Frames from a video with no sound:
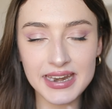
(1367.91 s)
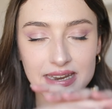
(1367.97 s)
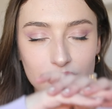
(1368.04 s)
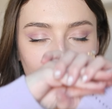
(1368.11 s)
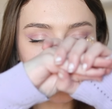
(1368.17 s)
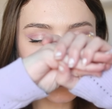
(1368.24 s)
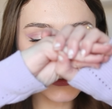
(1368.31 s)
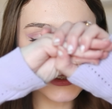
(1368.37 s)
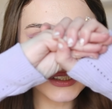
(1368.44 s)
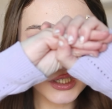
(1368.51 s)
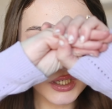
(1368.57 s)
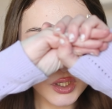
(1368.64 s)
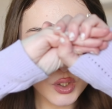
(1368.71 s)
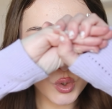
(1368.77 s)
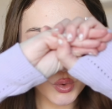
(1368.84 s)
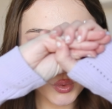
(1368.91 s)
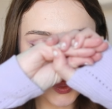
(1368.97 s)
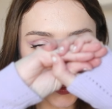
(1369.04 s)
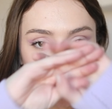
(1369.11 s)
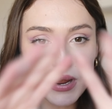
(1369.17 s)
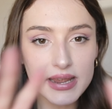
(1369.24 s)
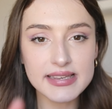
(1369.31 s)
And it was
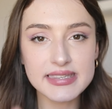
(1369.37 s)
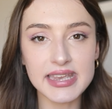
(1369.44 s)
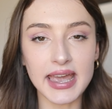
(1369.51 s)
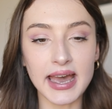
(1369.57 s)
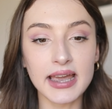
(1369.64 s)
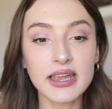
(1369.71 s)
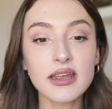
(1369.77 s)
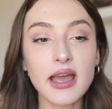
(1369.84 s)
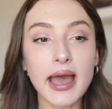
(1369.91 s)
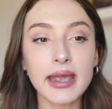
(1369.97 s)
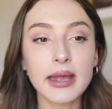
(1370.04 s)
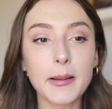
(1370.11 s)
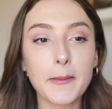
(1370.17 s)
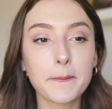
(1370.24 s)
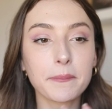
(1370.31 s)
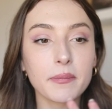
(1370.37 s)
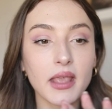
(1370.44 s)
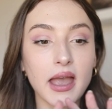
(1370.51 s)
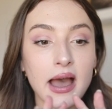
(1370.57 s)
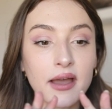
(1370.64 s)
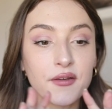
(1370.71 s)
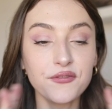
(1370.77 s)
crazy.
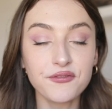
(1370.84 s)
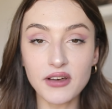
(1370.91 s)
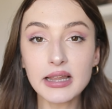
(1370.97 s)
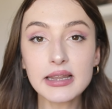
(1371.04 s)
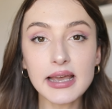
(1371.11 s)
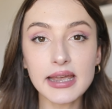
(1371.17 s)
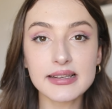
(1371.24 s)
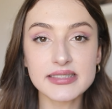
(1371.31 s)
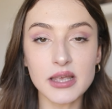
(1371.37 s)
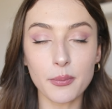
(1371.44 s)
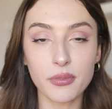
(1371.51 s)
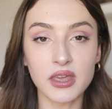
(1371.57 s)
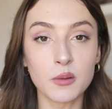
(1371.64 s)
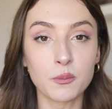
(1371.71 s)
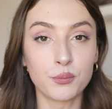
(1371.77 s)
I felt like something